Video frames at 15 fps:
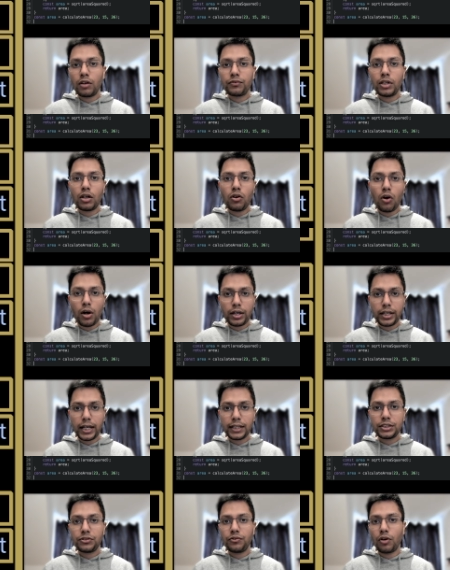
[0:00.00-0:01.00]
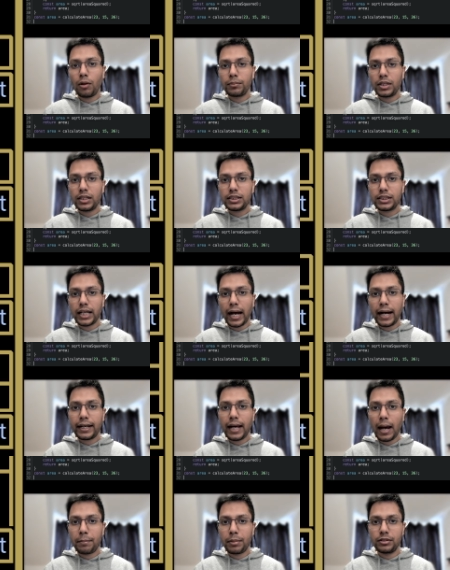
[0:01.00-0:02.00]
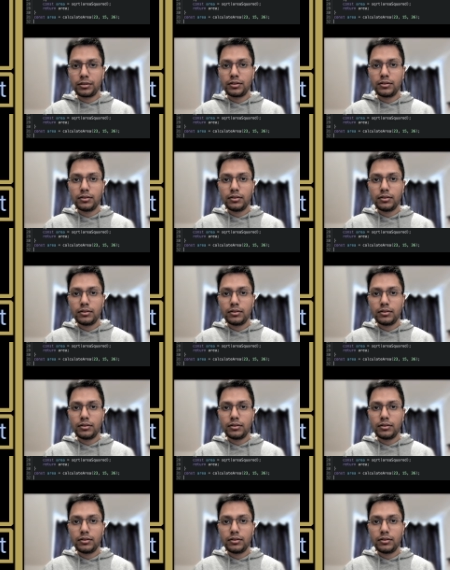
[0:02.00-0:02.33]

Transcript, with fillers: of the context from the stack happens.